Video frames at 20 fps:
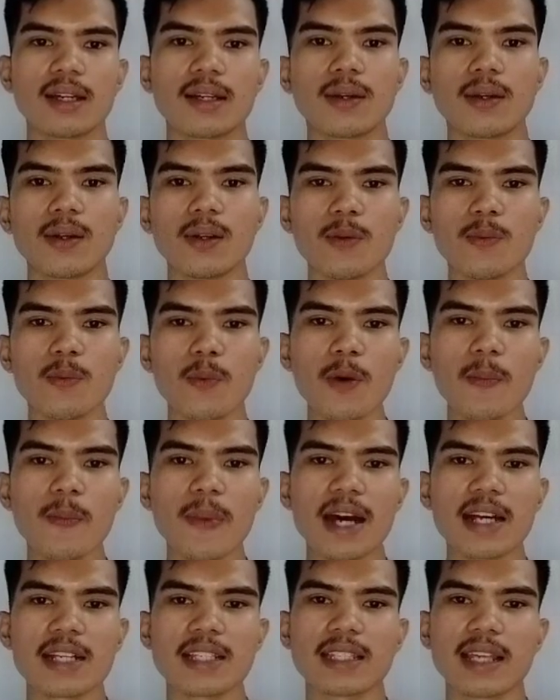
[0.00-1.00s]

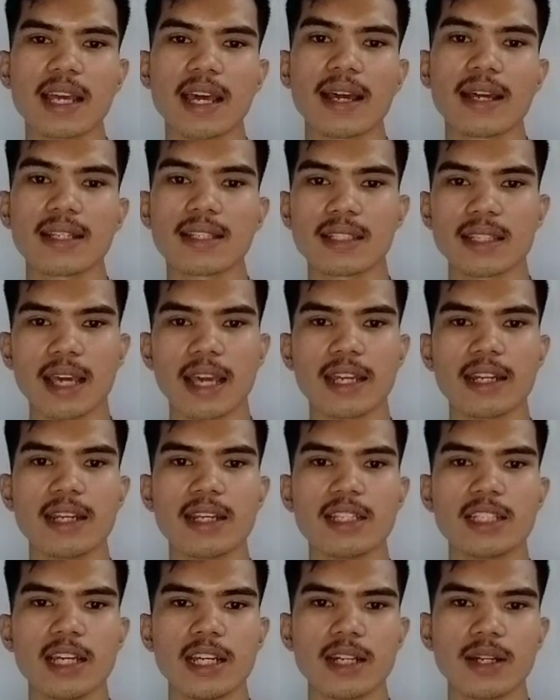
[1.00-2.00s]
Colobomas is a
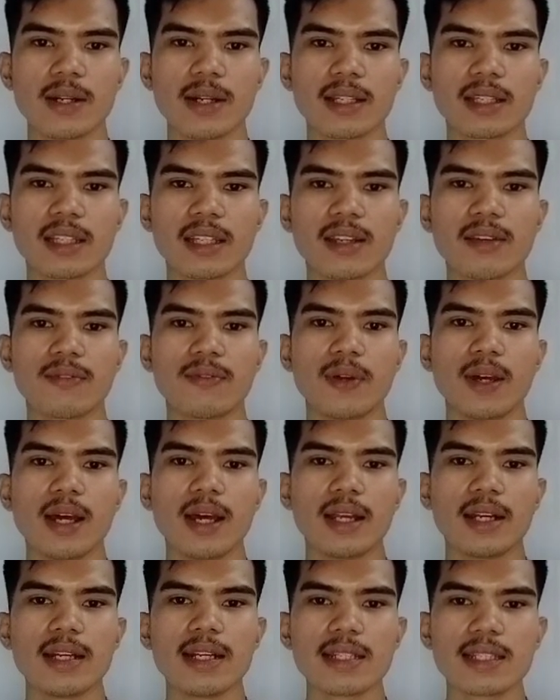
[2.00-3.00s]
degenerative
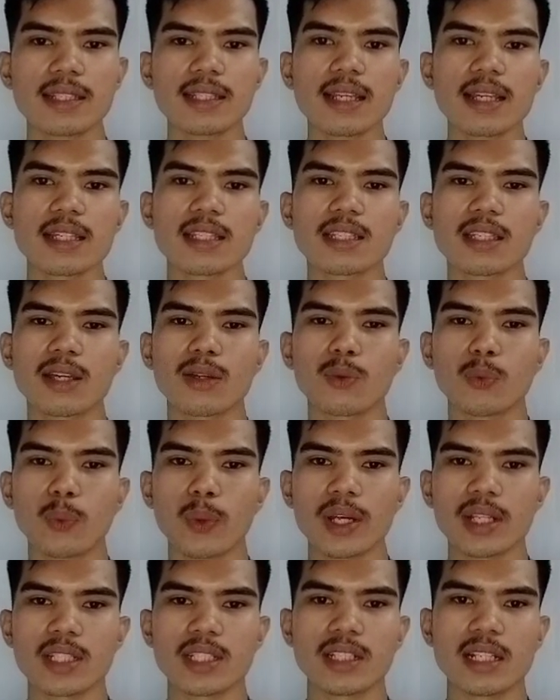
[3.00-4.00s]
disease in
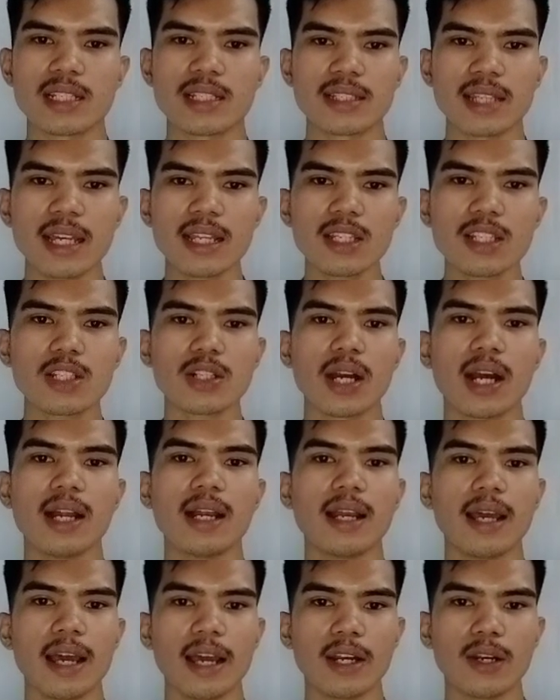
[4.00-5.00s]
which the
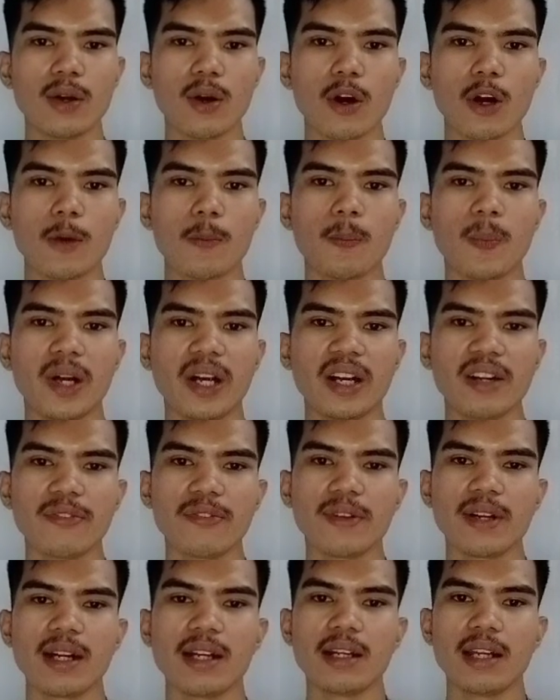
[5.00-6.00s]
central and or
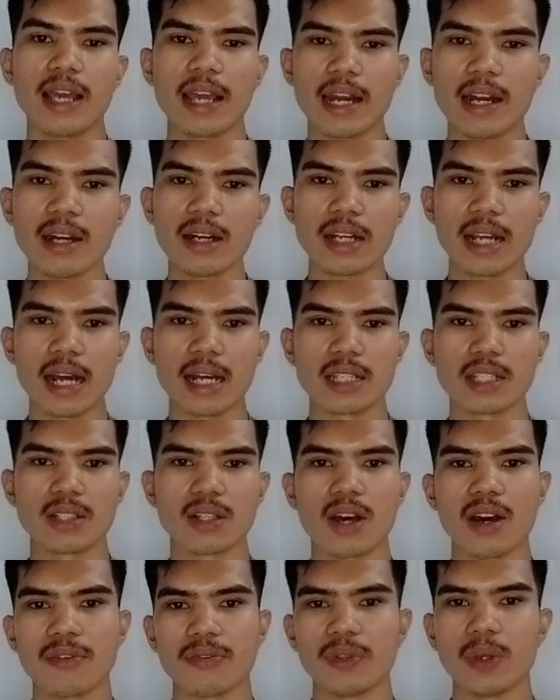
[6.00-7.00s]
peripheral areas
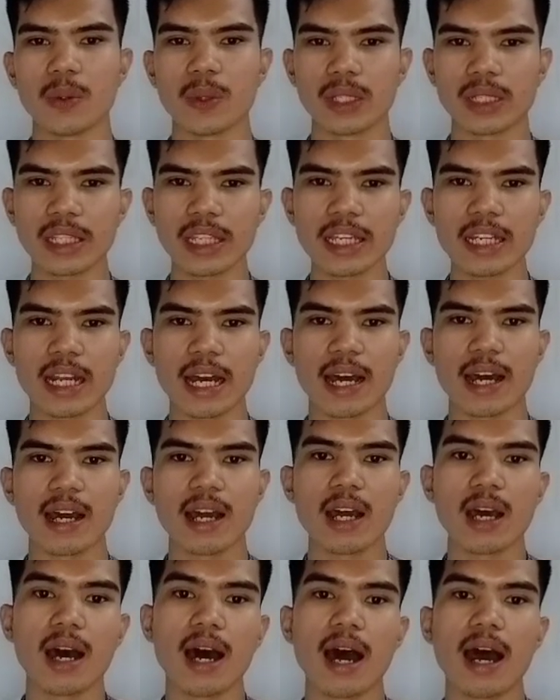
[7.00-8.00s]
of the retina
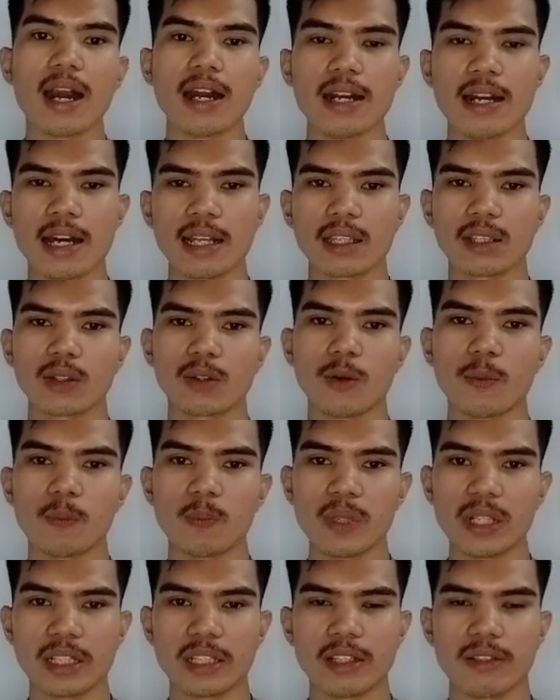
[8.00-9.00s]
are not
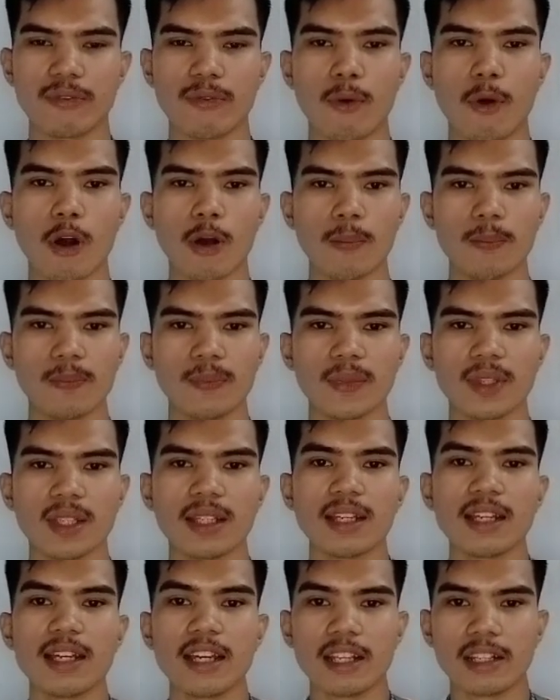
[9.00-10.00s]
completely formed.
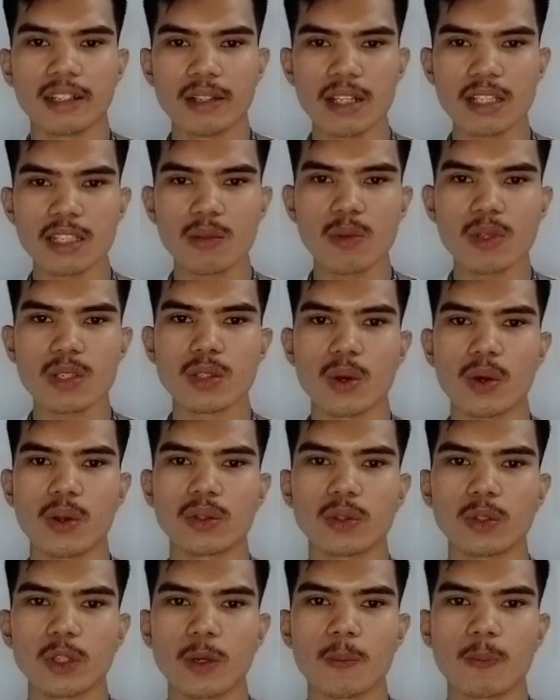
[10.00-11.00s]
This
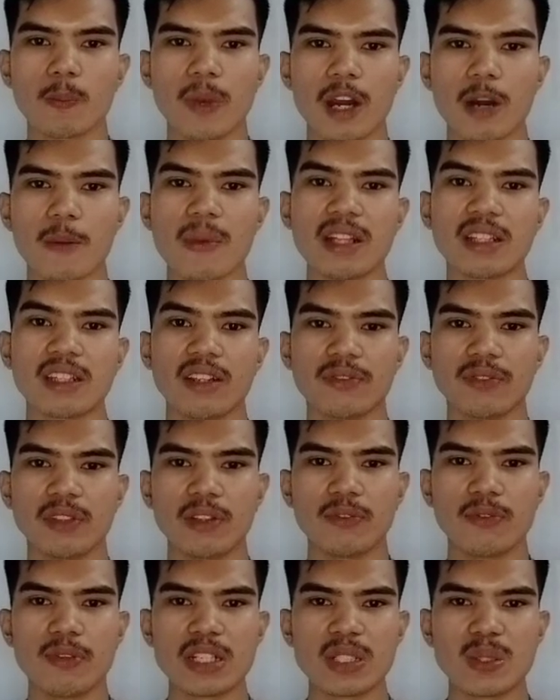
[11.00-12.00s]
results to impairment of
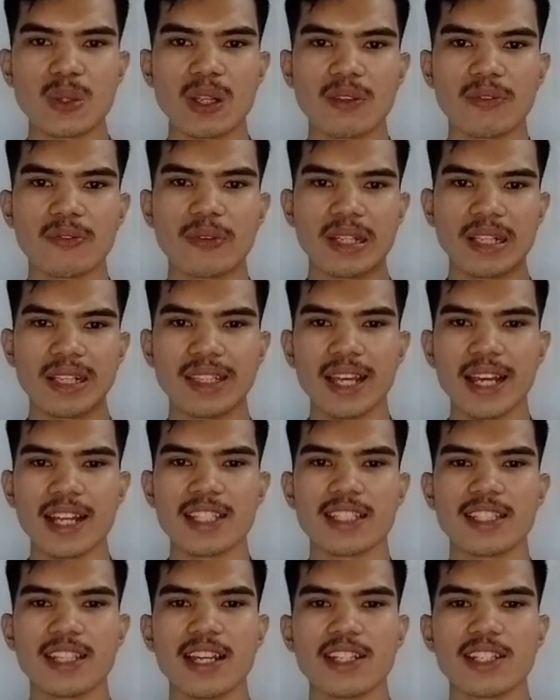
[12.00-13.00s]
the visual field and
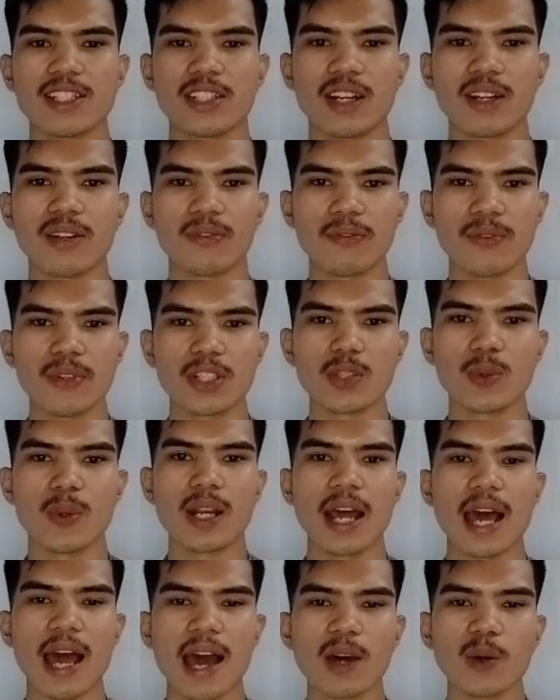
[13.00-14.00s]
central
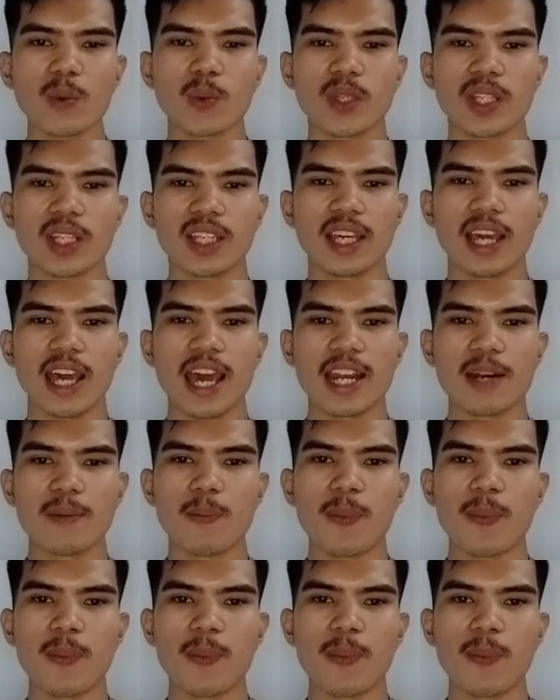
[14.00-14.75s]
visual acuity and